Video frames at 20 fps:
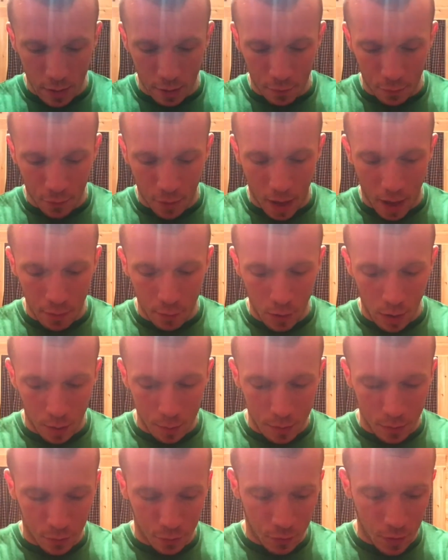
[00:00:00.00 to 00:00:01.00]
You got 5
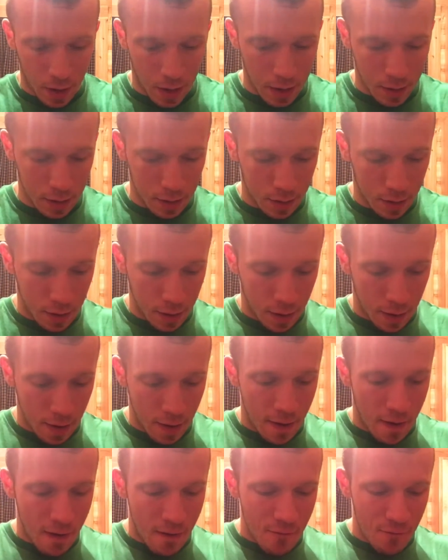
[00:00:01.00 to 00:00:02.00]
grams of fat,
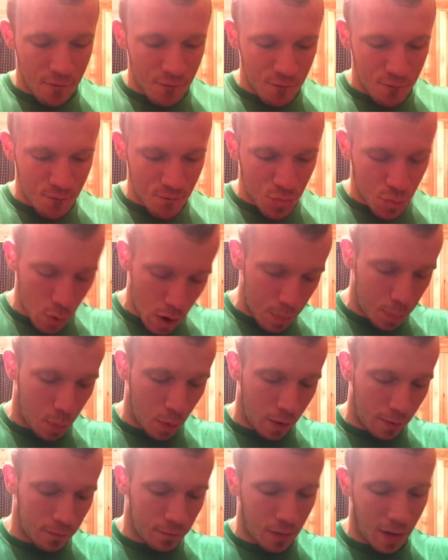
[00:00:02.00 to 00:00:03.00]

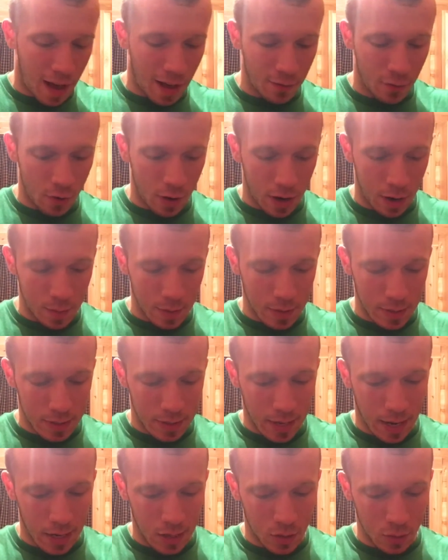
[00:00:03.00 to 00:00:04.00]
3.5 grams of
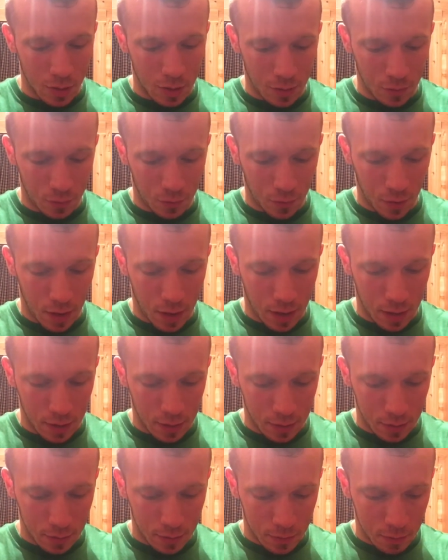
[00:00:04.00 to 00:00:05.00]
saturated fat.
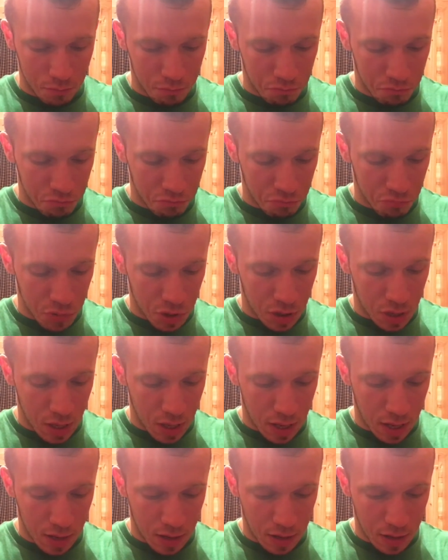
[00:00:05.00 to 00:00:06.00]
You
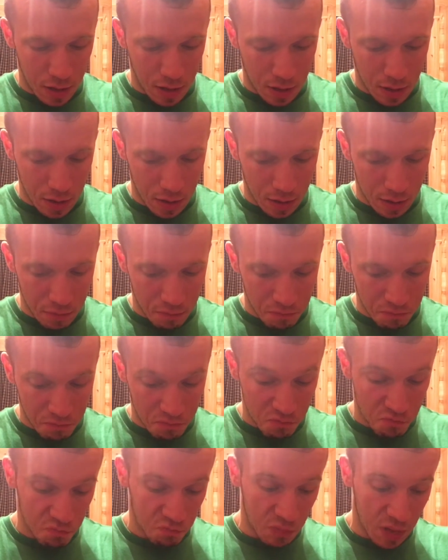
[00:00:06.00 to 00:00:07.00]
got
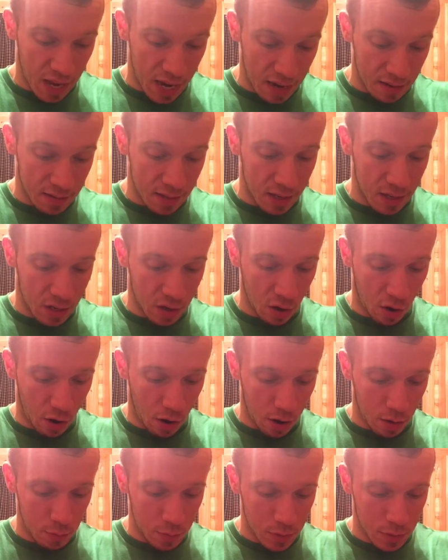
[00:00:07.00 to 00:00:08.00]
18
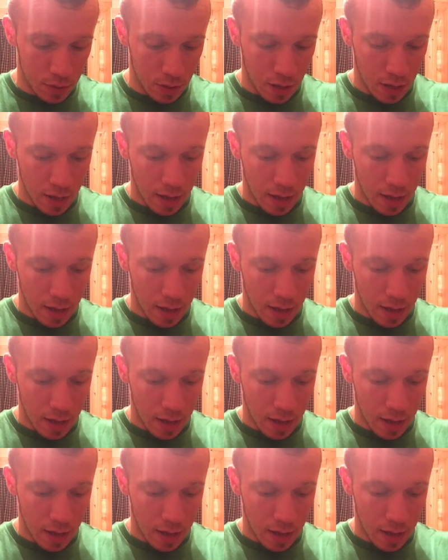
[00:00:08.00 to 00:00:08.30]
carbs.